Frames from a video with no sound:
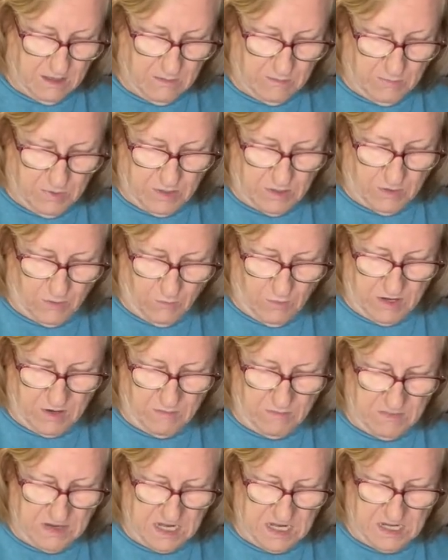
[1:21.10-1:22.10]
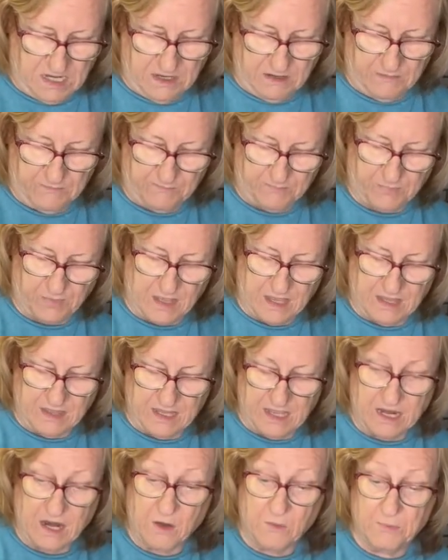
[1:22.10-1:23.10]
but around medium. And
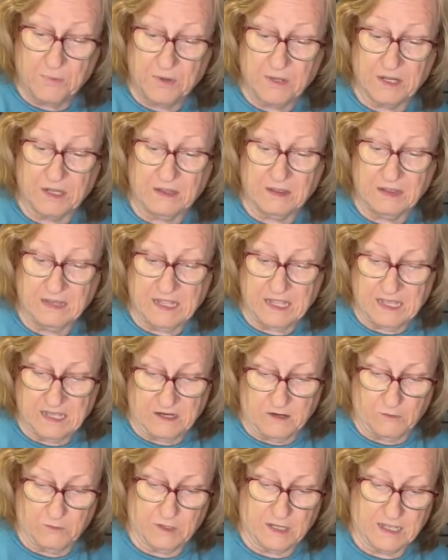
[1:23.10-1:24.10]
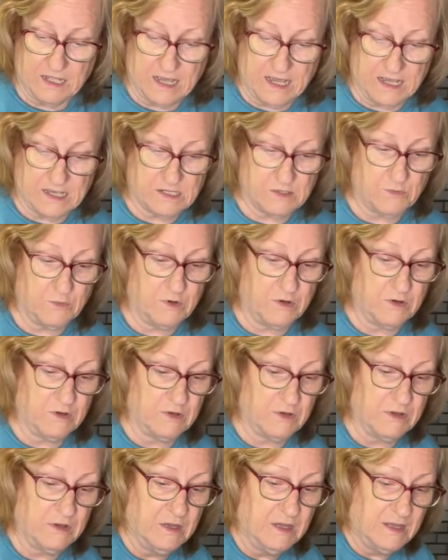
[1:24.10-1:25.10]
then I'll put a lid on it, guys.
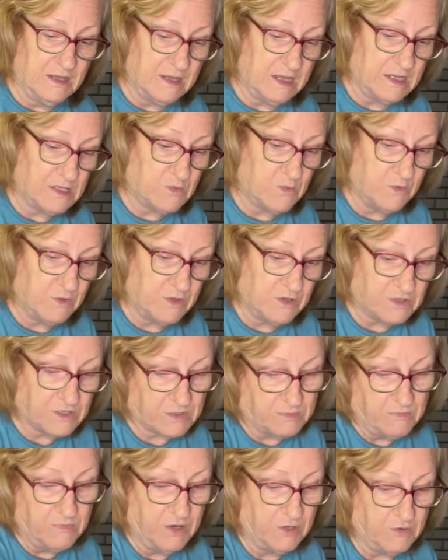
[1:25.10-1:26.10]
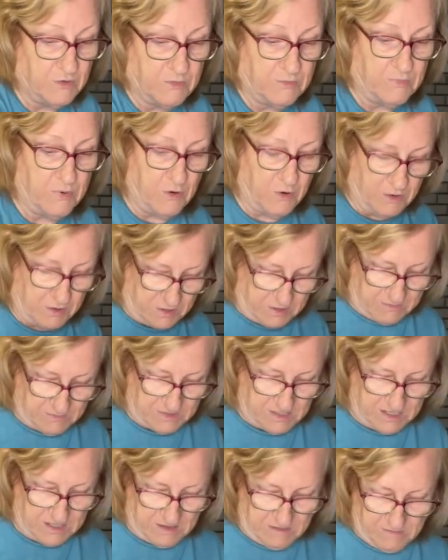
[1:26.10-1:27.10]
That's where the smothered part comes
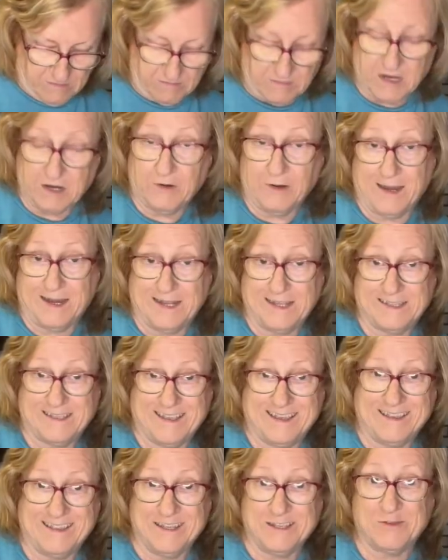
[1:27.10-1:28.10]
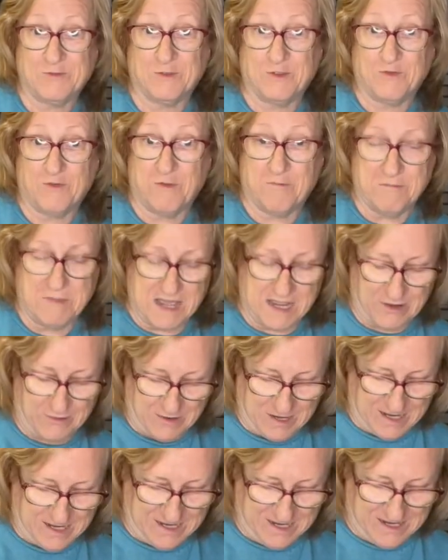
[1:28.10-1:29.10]
in, my granny said. This was from my
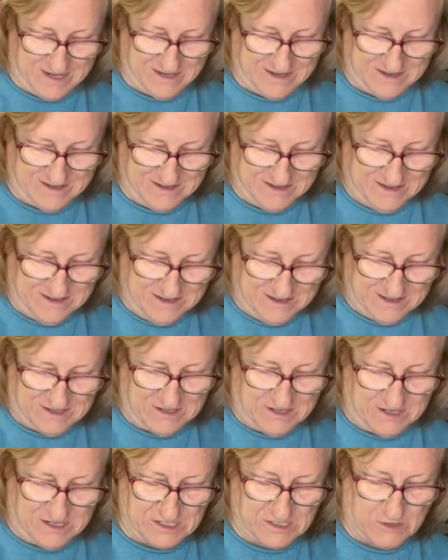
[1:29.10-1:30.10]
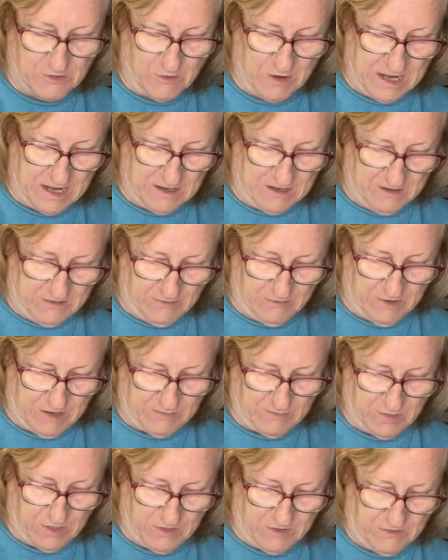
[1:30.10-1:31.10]
granny, Sonny's
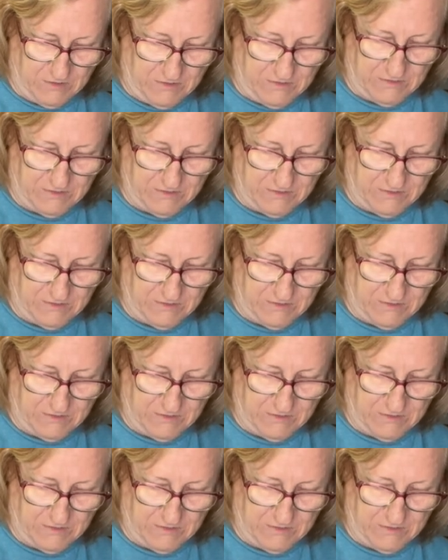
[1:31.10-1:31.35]
great-grandmother.